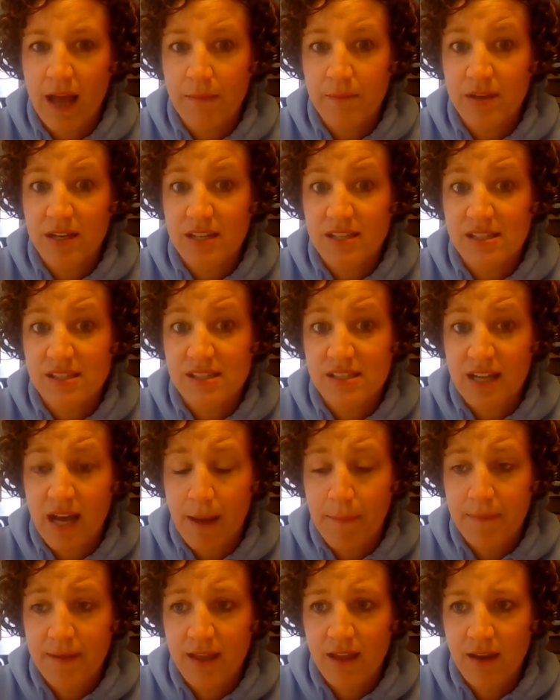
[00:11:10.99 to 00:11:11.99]
I'm going to
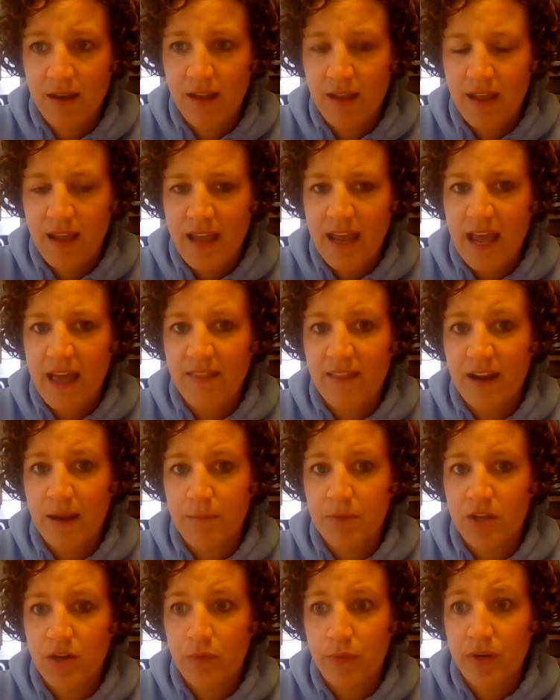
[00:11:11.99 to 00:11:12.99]
stop it, and then
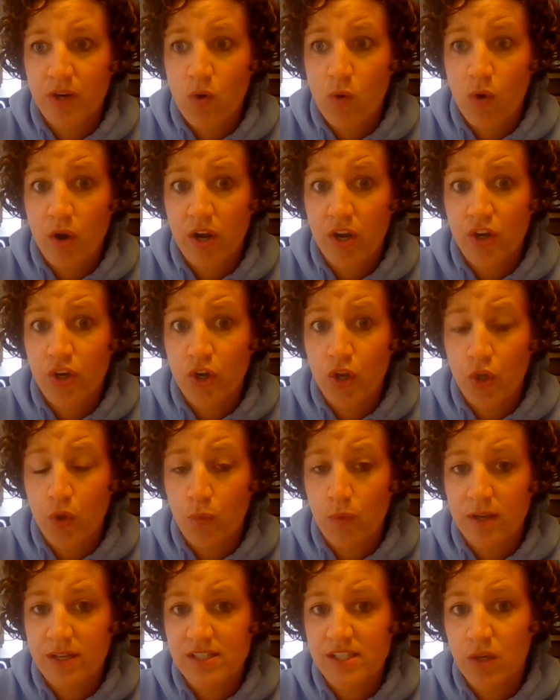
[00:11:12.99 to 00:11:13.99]
I'm going to record a new one.